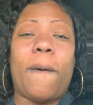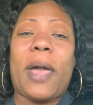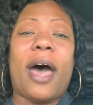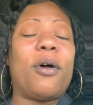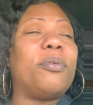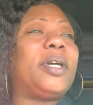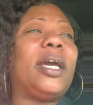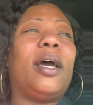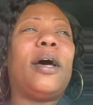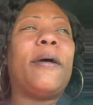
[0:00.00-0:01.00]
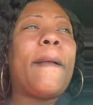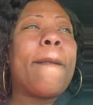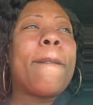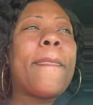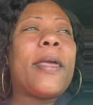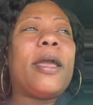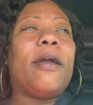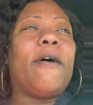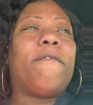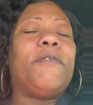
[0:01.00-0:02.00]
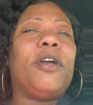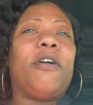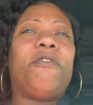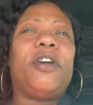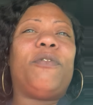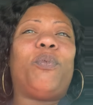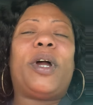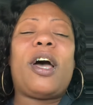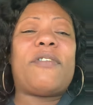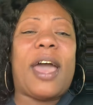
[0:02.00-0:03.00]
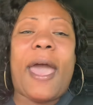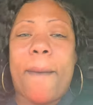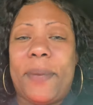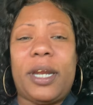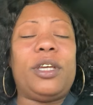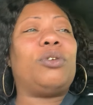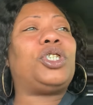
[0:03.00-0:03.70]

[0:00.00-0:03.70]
I don't care if whatever happened in your